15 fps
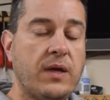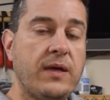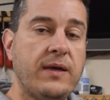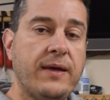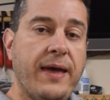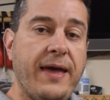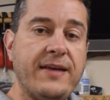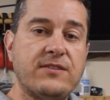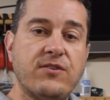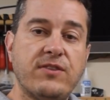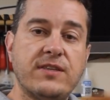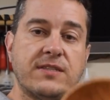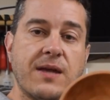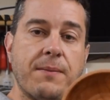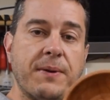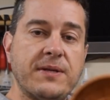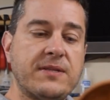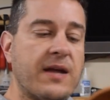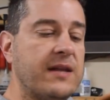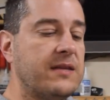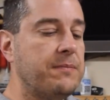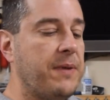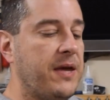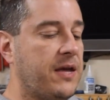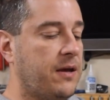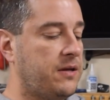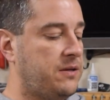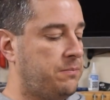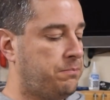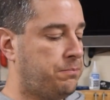Hey, so this time I decided to make
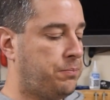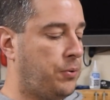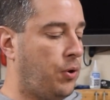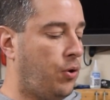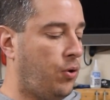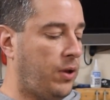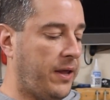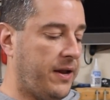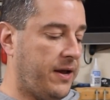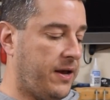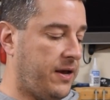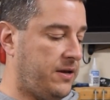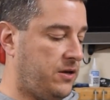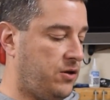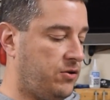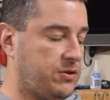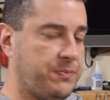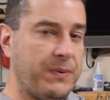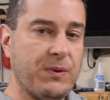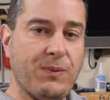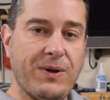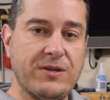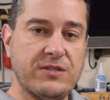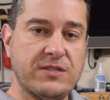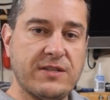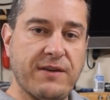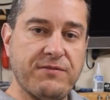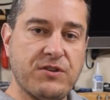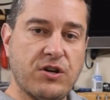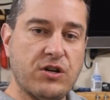a bowl, and it's been a while since
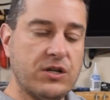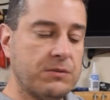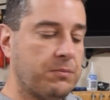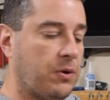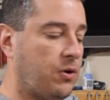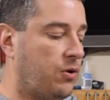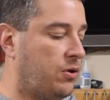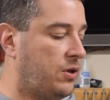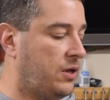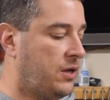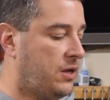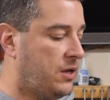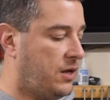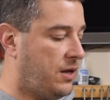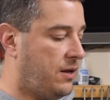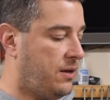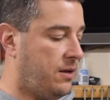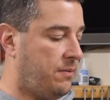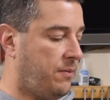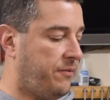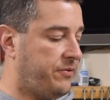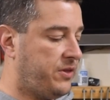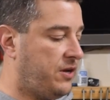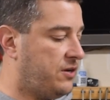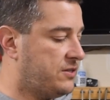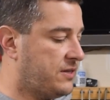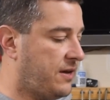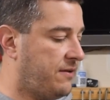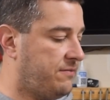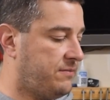I've turned a bowl. Over the years,
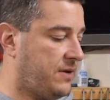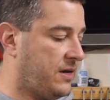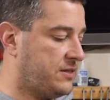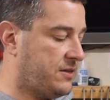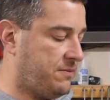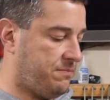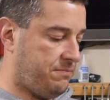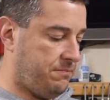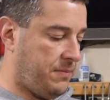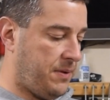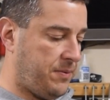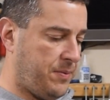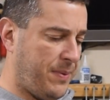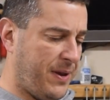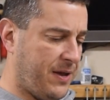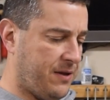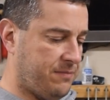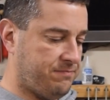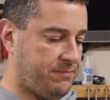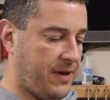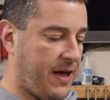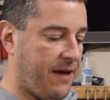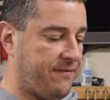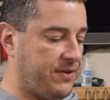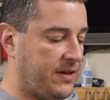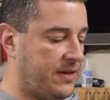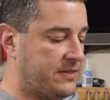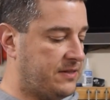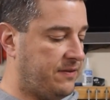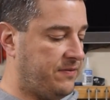I maybe made a half a
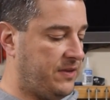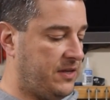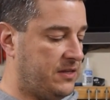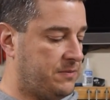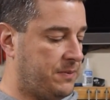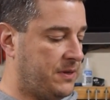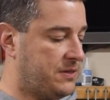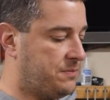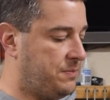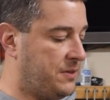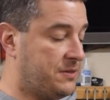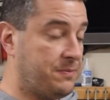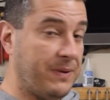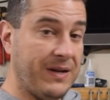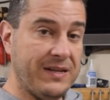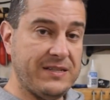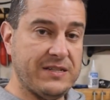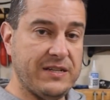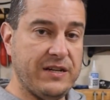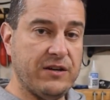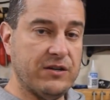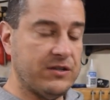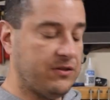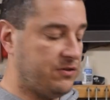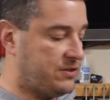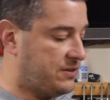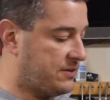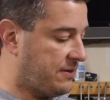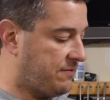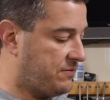dozen of these, but it's been at least a year or two
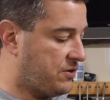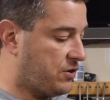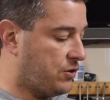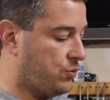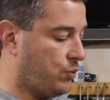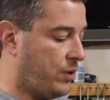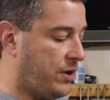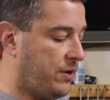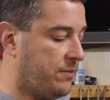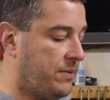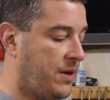since I've turned one.